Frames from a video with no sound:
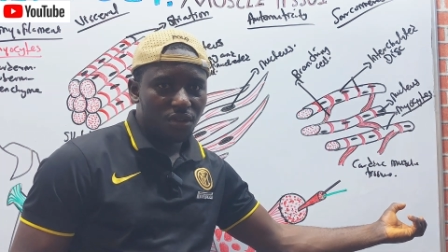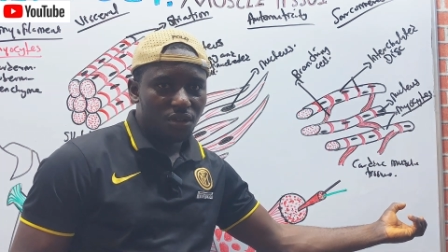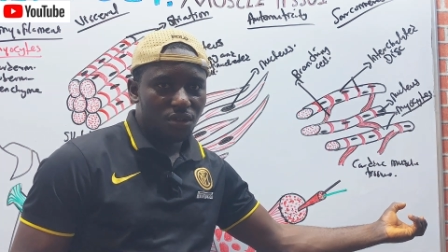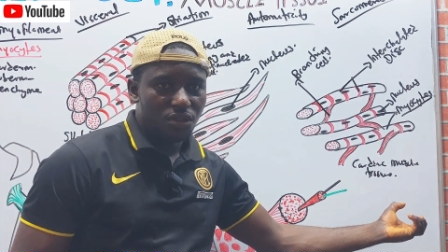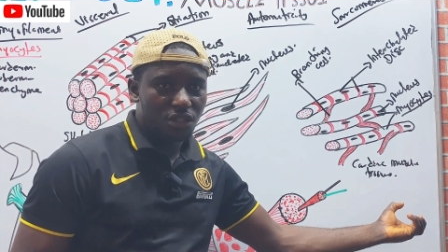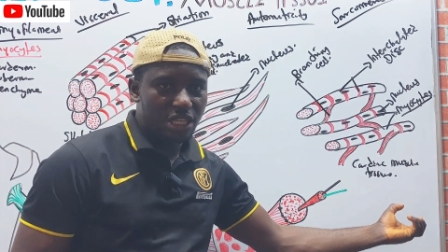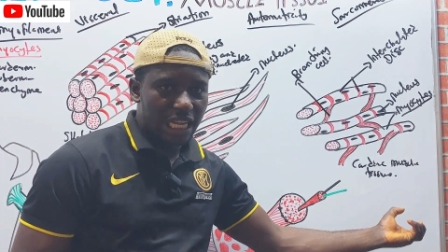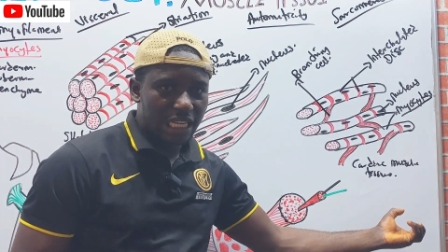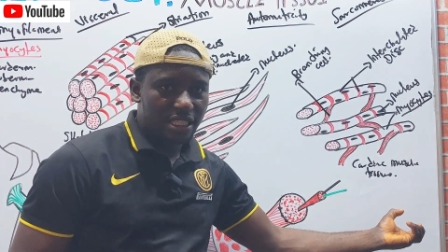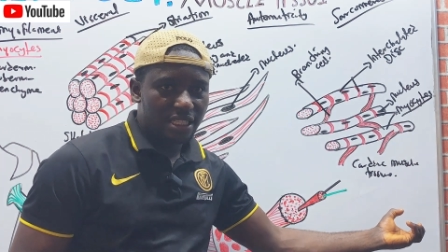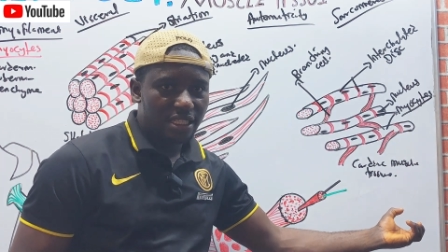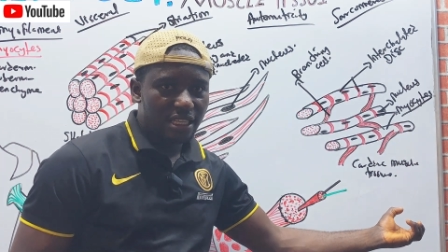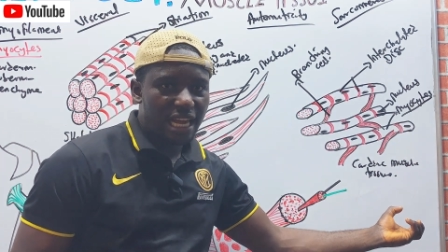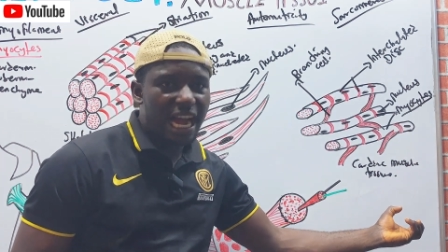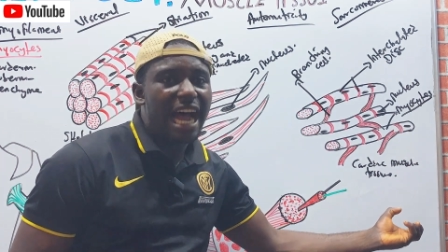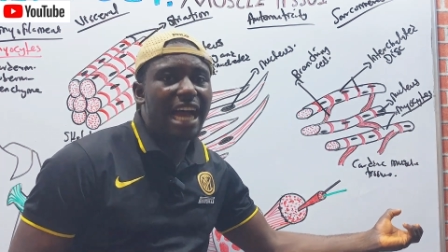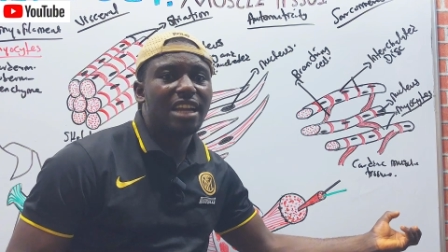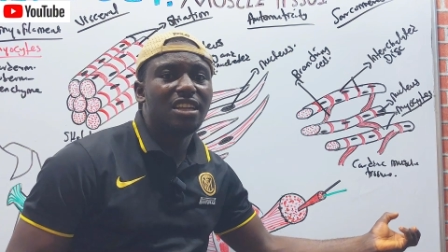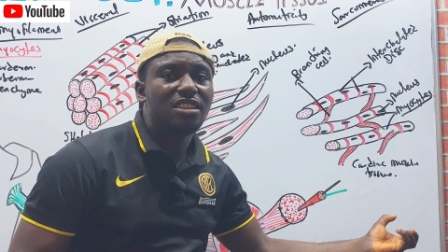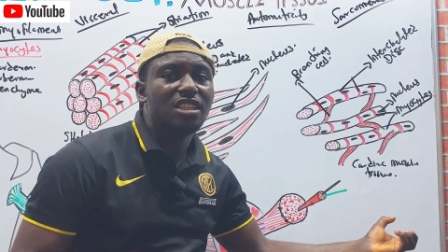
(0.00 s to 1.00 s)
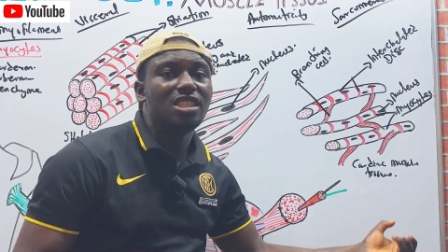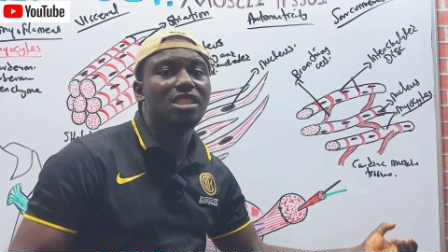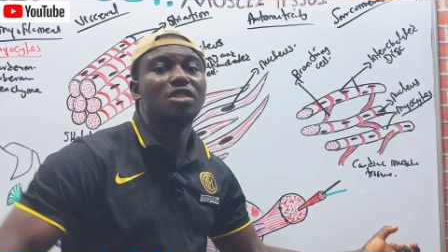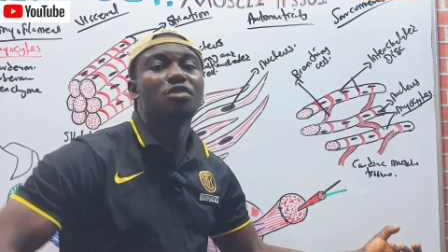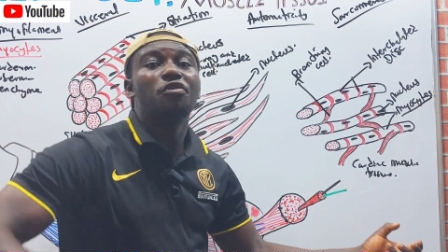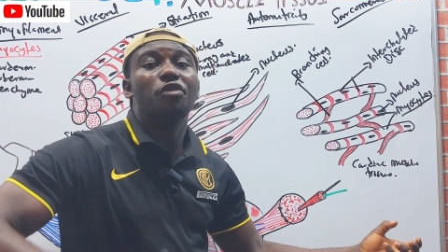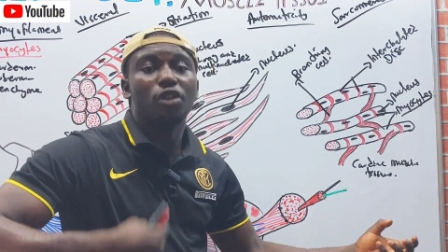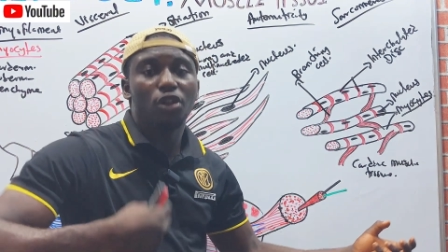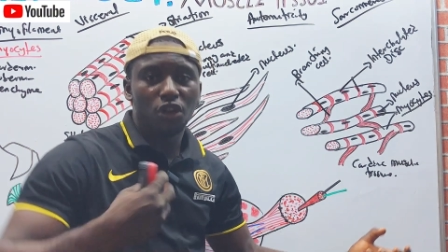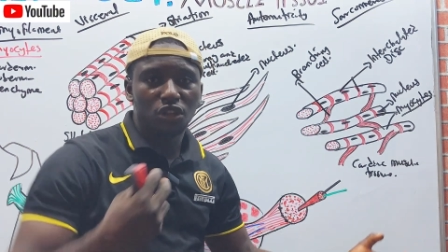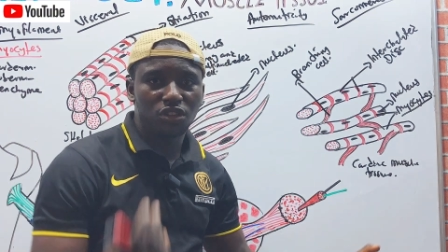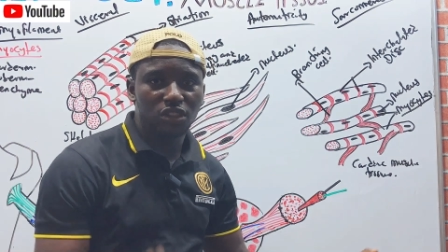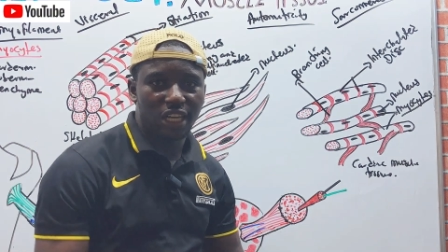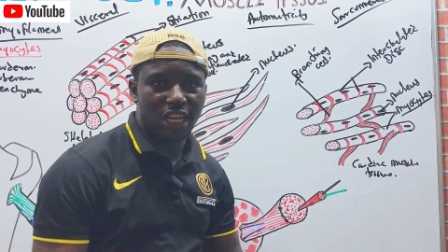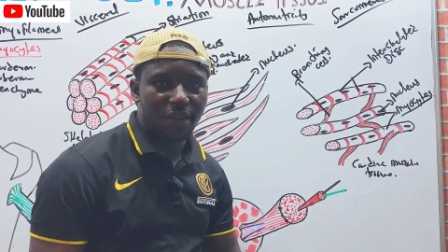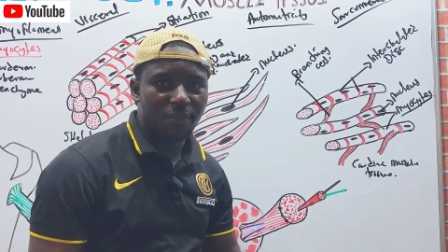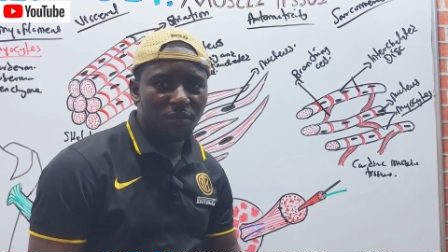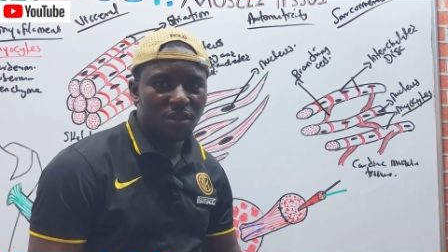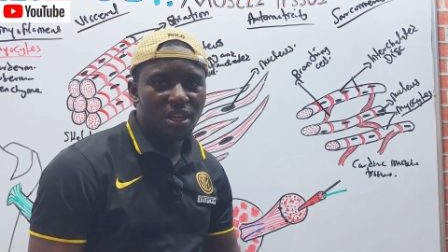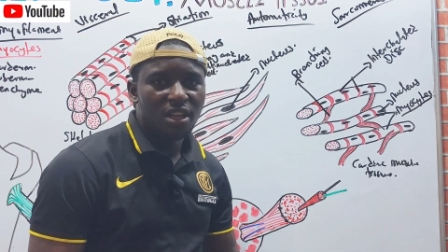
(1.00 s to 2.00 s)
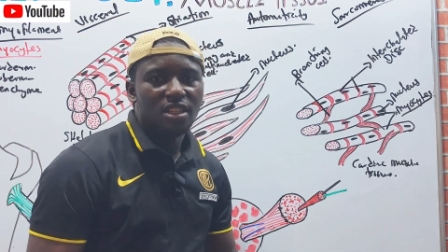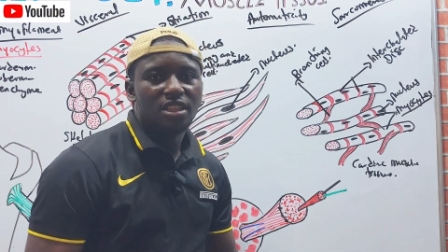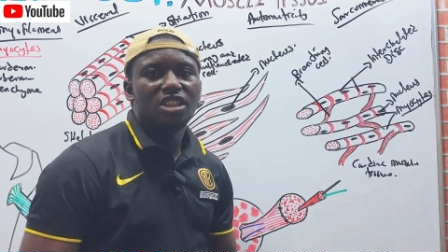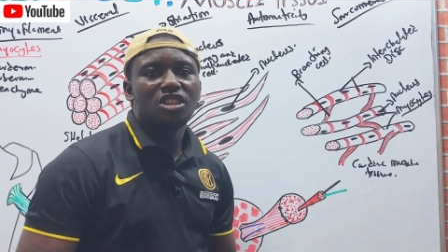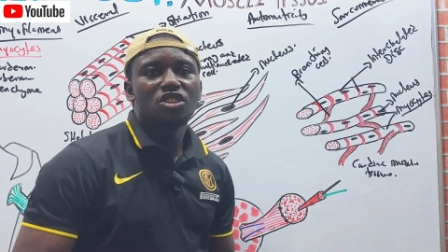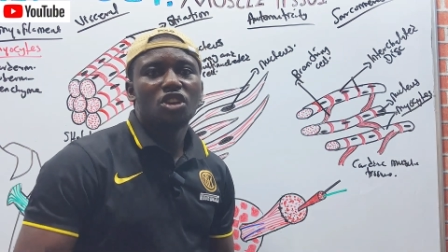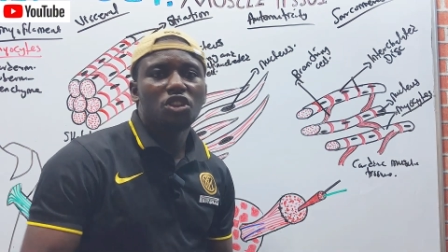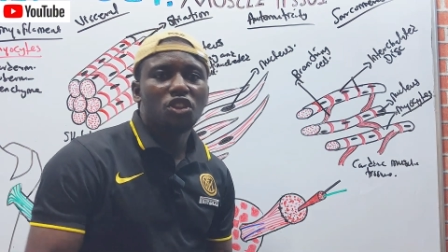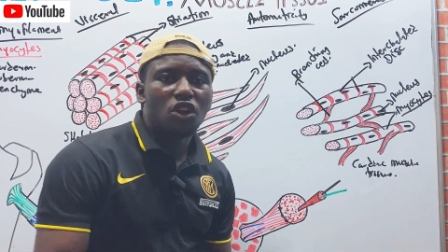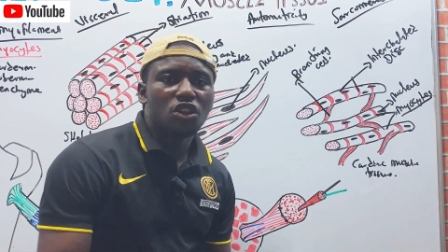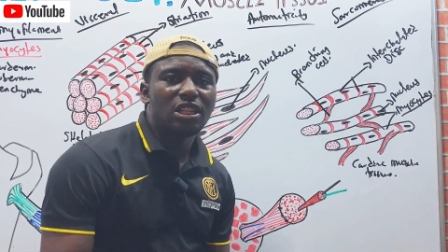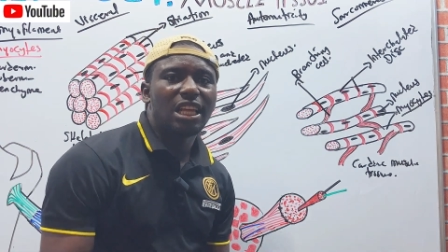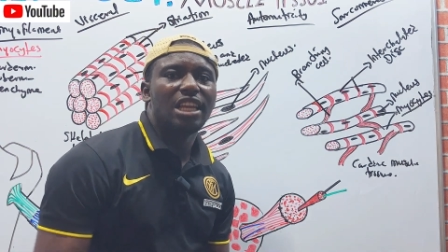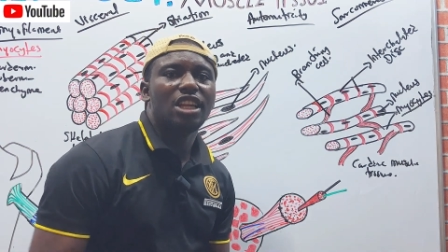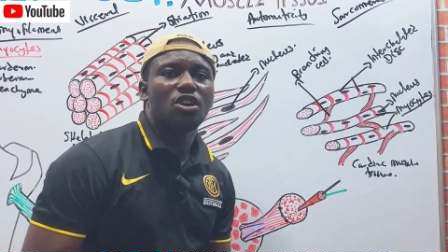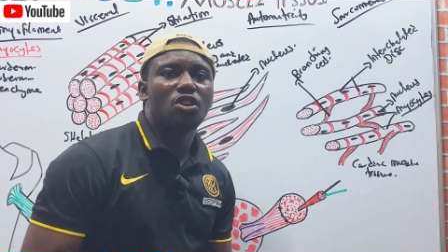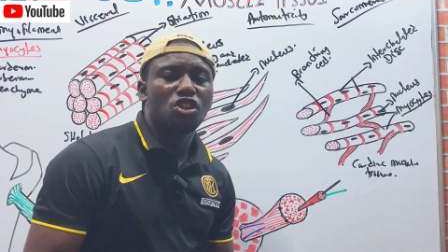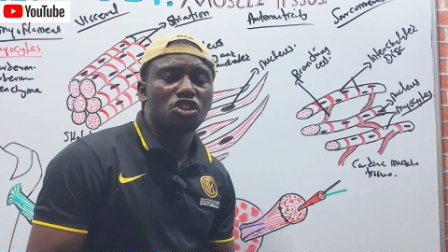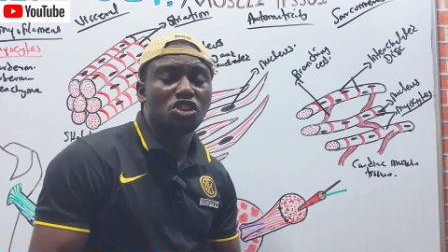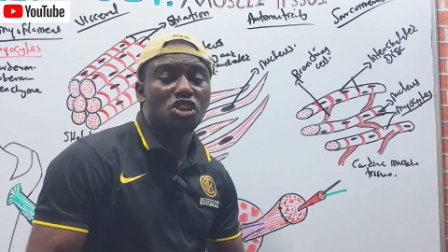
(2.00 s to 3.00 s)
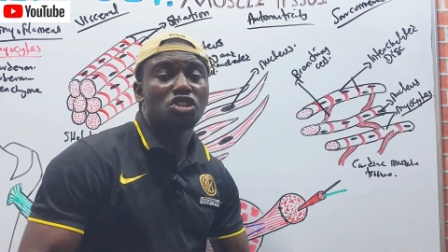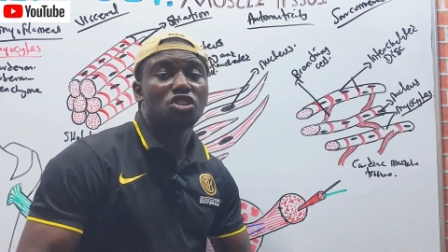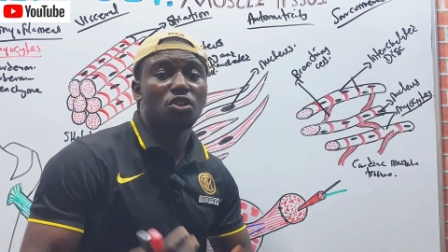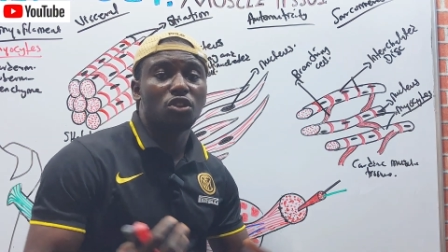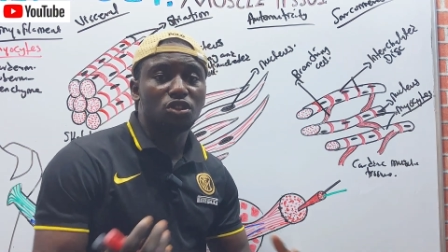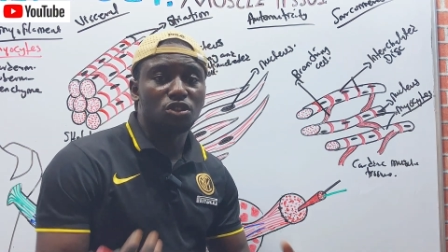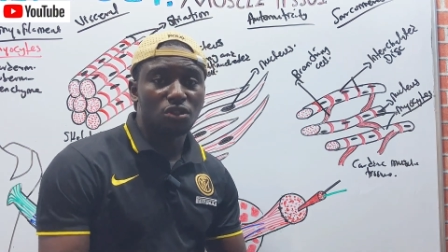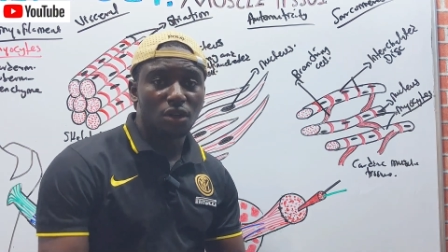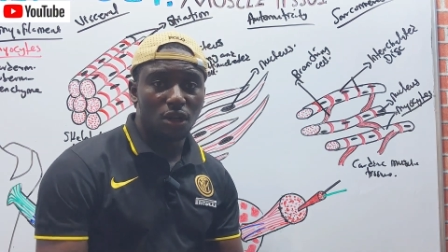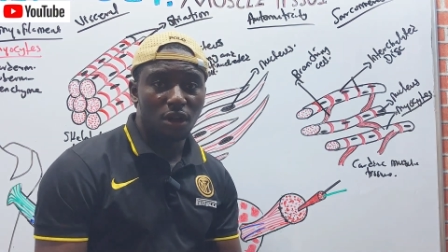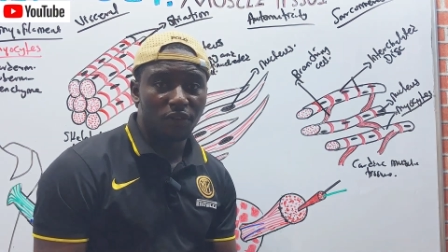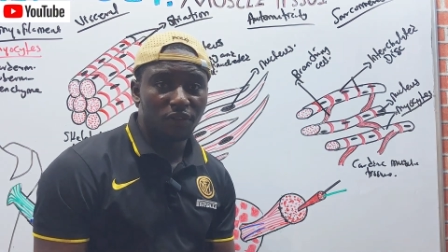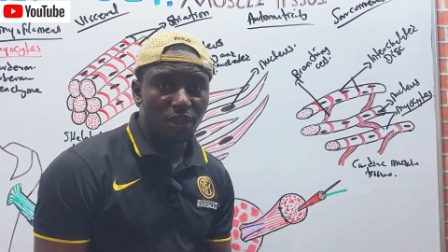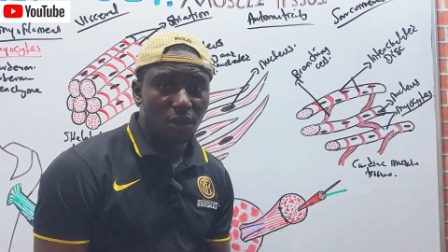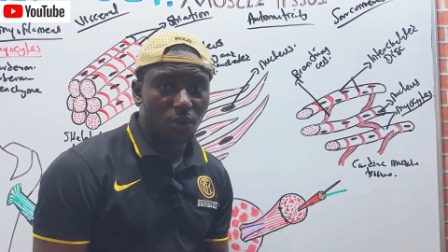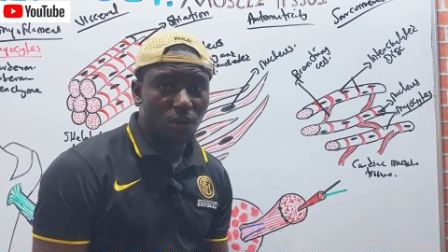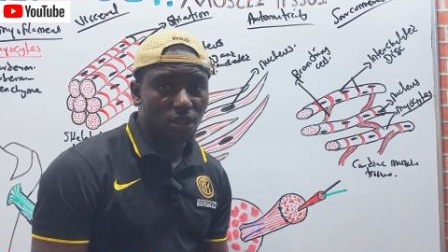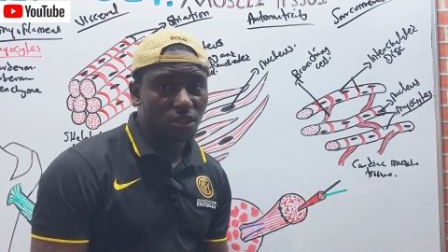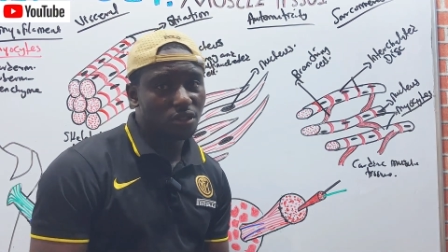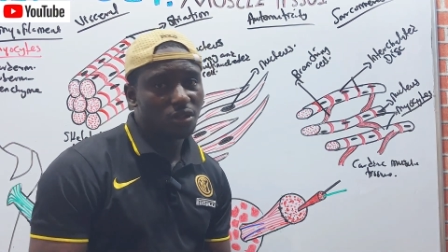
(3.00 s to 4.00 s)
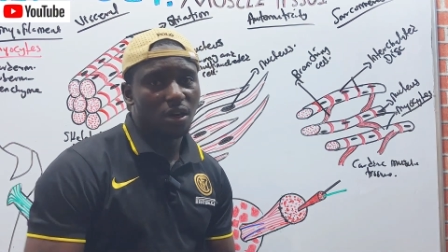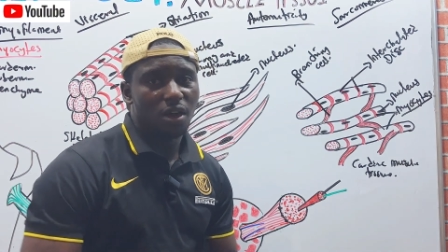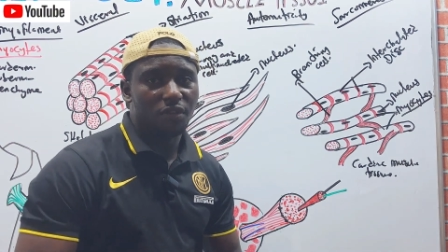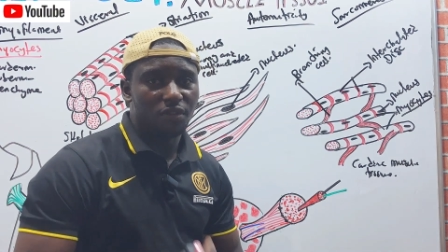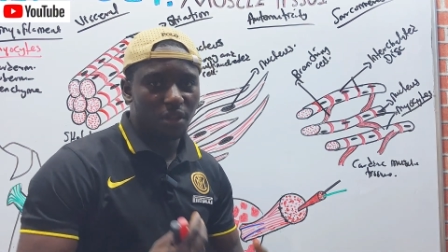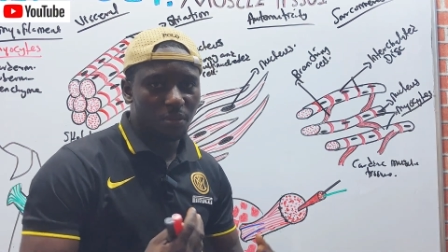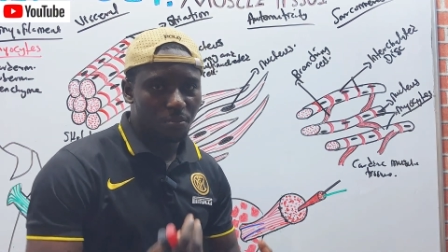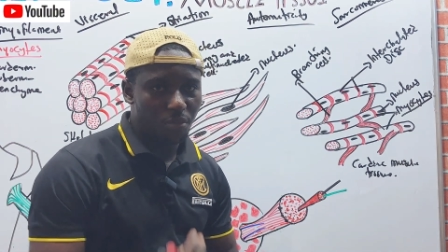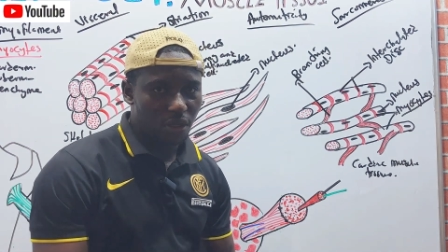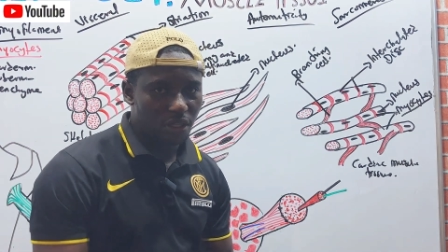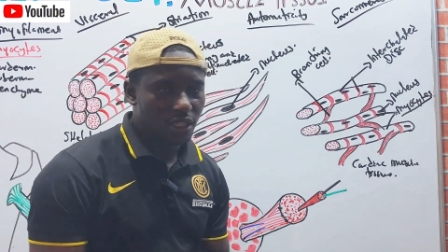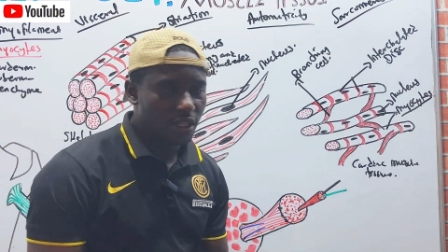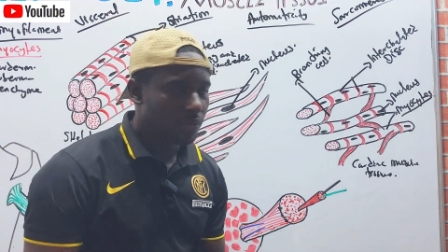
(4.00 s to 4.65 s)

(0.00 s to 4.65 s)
You get, and it is involuntary. It is not under the conscious control of the what? Of the body.